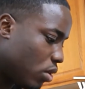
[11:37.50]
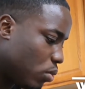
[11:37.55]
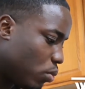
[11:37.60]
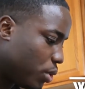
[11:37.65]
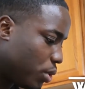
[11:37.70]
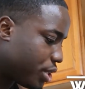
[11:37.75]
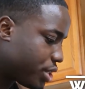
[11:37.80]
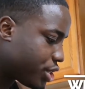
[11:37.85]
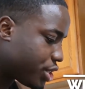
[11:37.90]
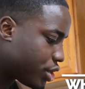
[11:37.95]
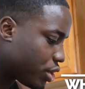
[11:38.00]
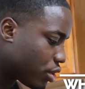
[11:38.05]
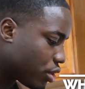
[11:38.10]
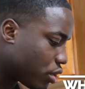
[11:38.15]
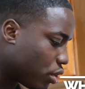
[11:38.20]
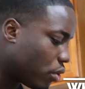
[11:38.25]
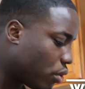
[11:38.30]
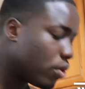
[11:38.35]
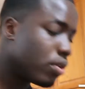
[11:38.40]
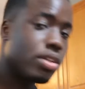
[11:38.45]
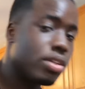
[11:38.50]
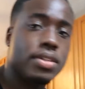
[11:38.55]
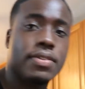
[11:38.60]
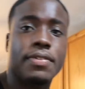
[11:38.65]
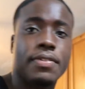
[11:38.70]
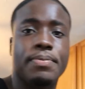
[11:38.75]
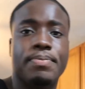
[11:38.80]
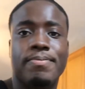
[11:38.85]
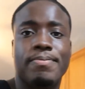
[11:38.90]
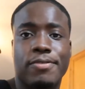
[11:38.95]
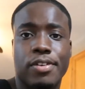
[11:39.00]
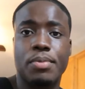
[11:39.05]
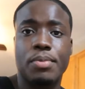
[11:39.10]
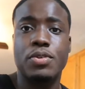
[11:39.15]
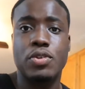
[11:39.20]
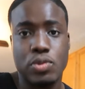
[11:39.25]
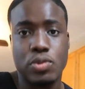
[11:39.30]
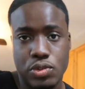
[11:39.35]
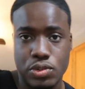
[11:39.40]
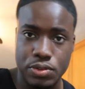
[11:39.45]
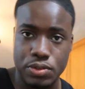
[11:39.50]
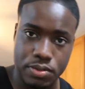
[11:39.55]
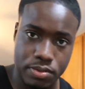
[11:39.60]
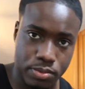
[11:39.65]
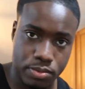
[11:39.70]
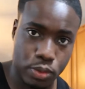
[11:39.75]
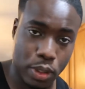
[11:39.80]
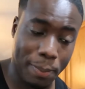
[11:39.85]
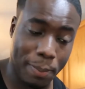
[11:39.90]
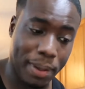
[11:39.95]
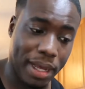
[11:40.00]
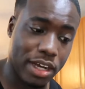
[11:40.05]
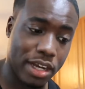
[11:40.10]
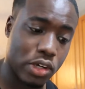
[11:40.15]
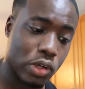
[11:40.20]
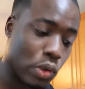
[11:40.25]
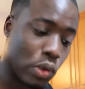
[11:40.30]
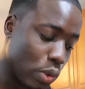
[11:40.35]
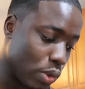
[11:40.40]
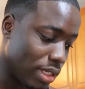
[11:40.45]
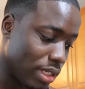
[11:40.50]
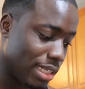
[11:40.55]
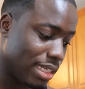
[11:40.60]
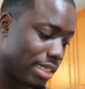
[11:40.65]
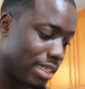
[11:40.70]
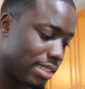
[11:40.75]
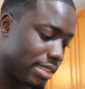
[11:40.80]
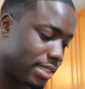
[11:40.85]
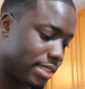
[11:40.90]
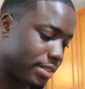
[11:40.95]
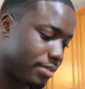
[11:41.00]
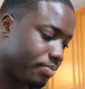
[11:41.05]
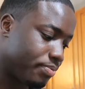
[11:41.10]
What is your goal from YouTube? Well, my goal is,